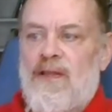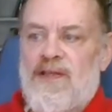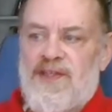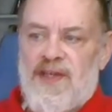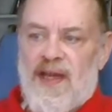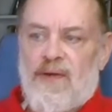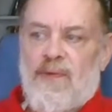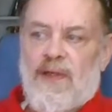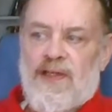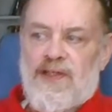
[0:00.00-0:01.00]
the
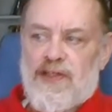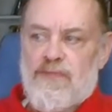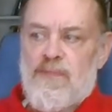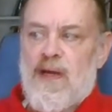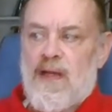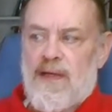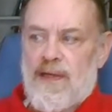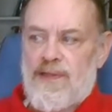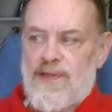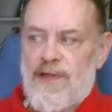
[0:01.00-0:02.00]
sacrilegious
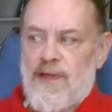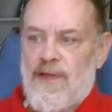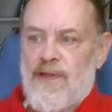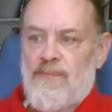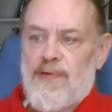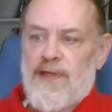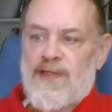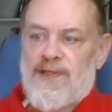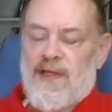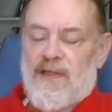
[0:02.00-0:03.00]
monarch turned the
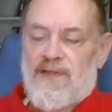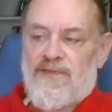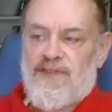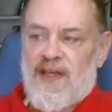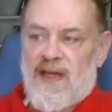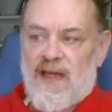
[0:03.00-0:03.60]
precincts of St.